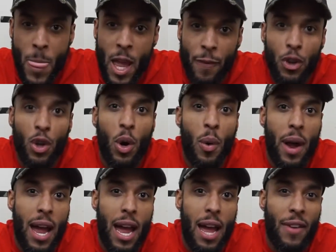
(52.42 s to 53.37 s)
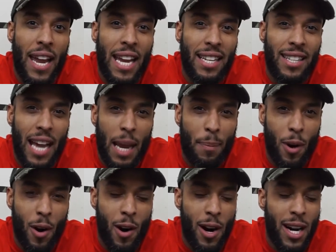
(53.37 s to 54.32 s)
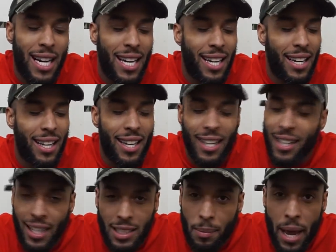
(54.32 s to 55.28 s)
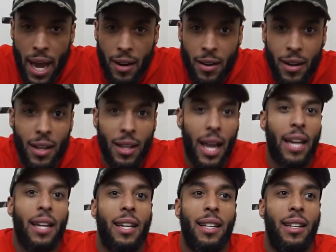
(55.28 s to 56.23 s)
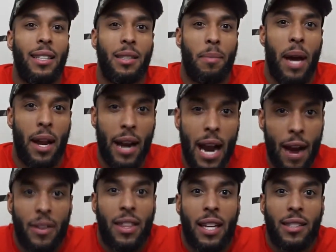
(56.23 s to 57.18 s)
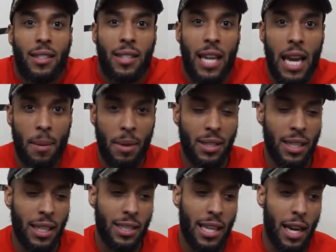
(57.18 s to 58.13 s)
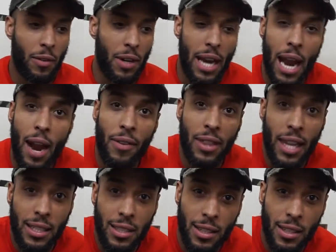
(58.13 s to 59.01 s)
if you don't have a Type R, it doesn't matter. Like, it doesn't matter. Everything's the same. It's an Integra. Everything's